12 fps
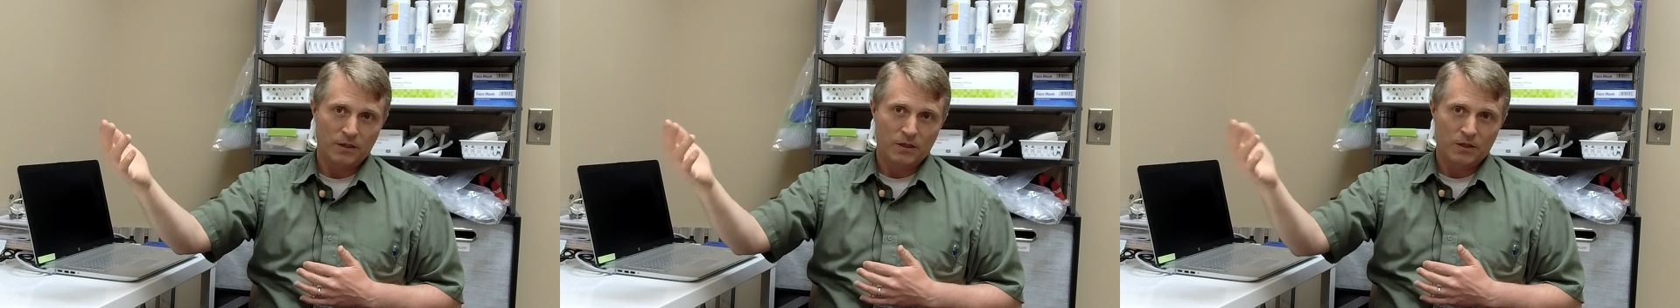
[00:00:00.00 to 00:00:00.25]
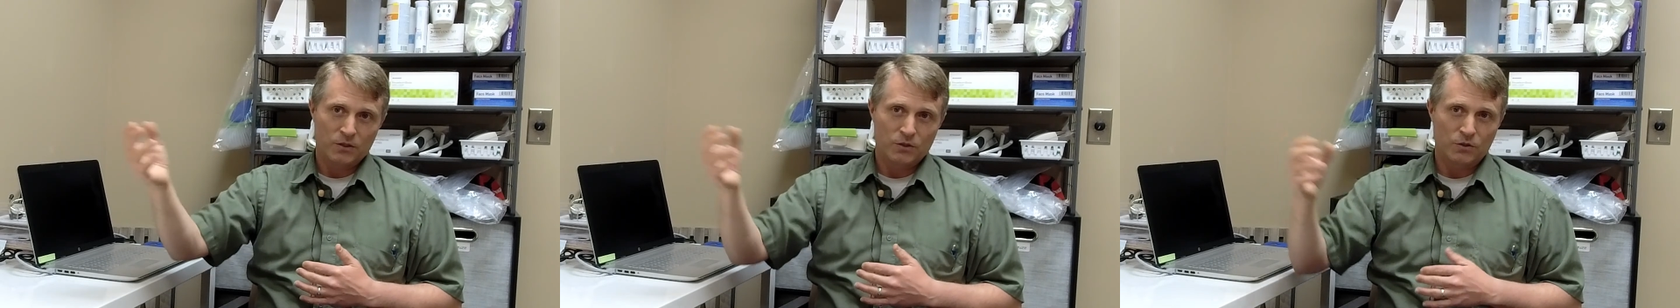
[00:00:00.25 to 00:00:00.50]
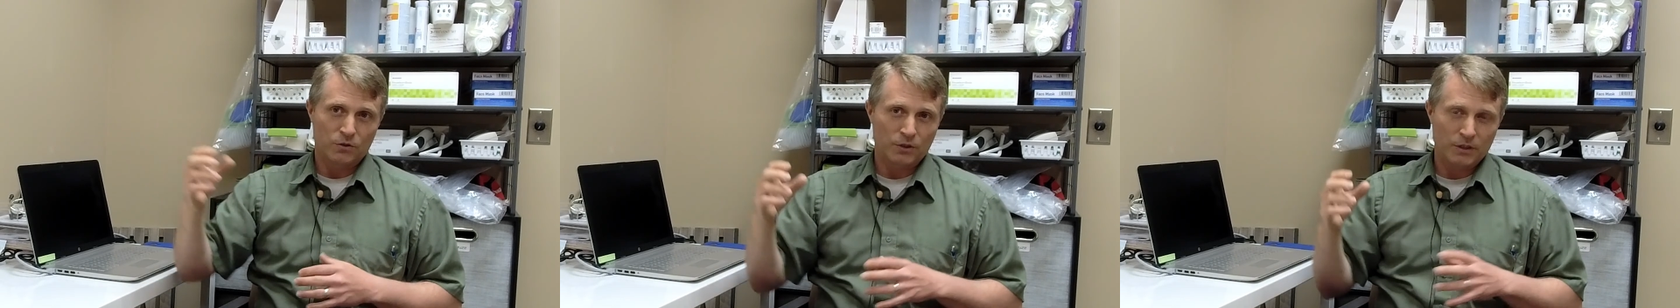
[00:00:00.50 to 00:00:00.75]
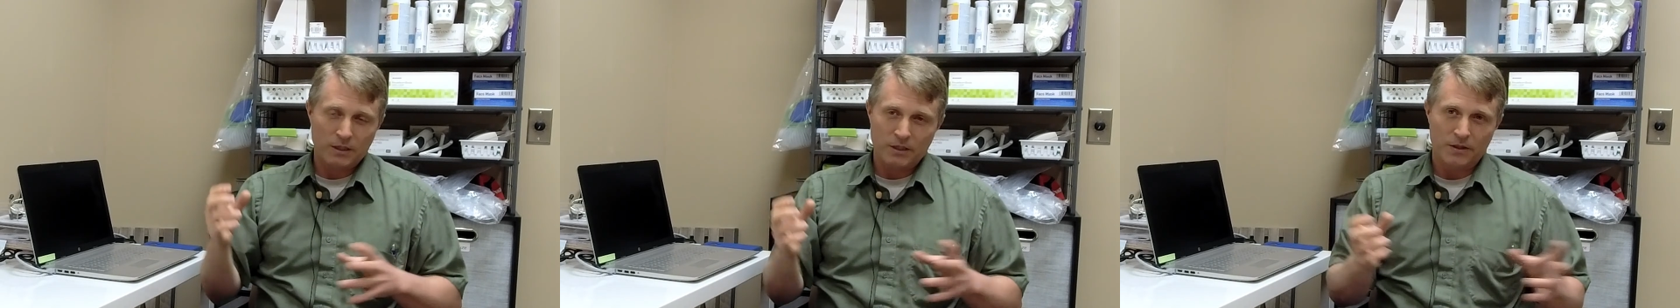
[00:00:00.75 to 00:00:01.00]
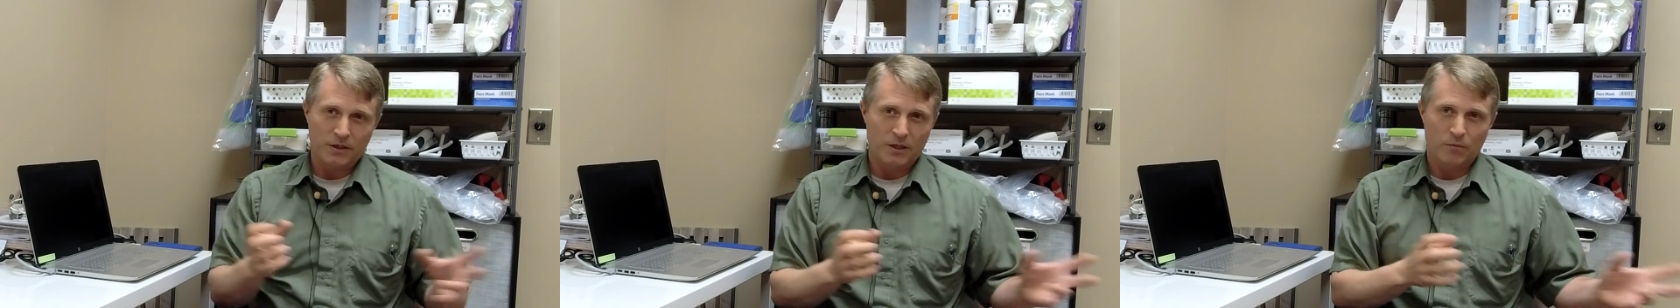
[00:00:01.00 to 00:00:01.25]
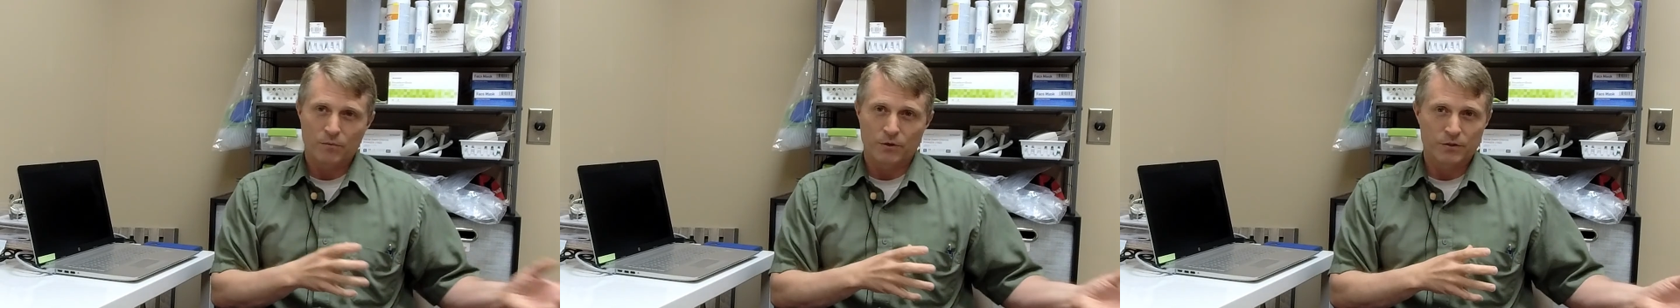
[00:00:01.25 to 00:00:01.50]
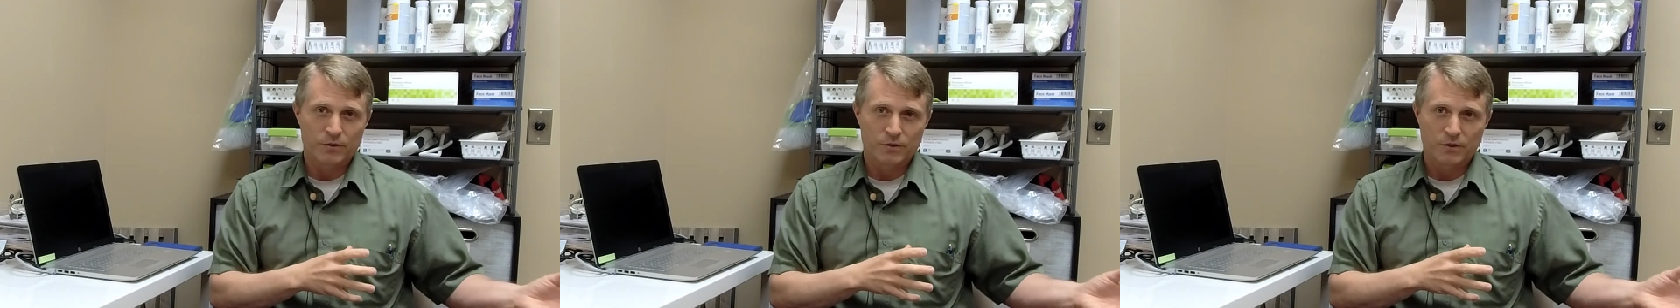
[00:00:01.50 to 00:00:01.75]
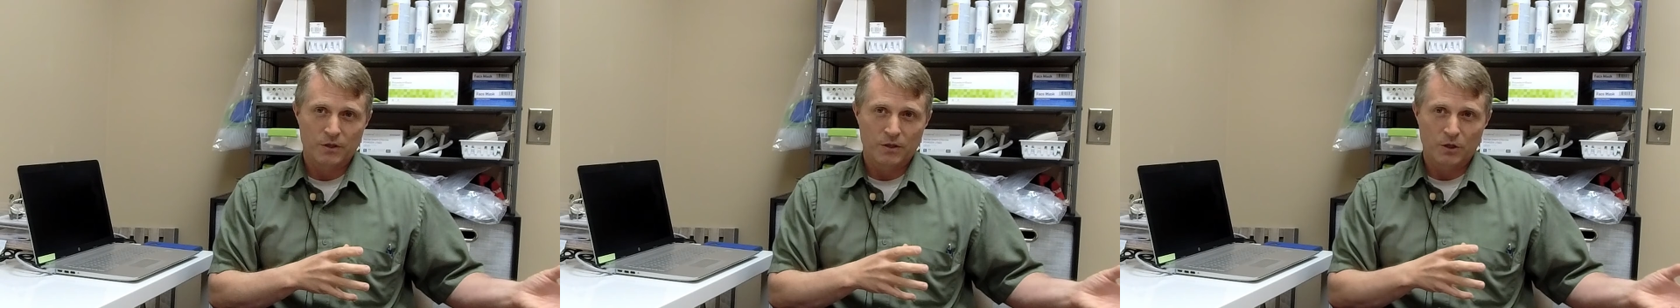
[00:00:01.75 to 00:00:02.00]
So looking at the numbers,
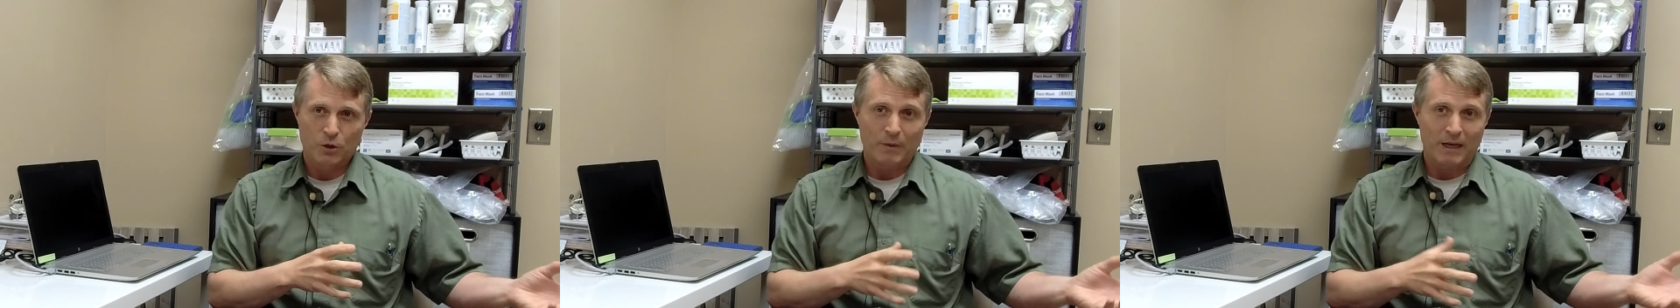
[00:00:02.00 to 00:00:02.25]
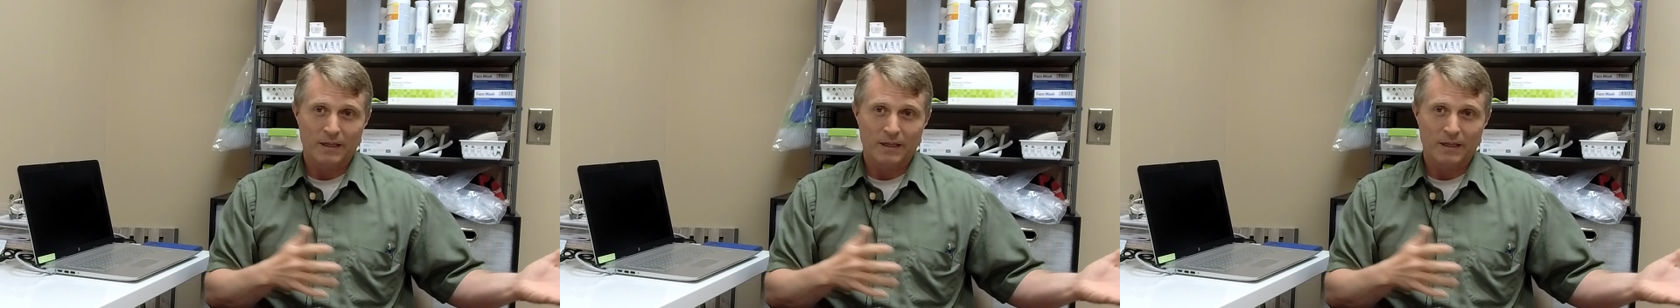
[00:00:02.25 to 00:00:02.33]
go back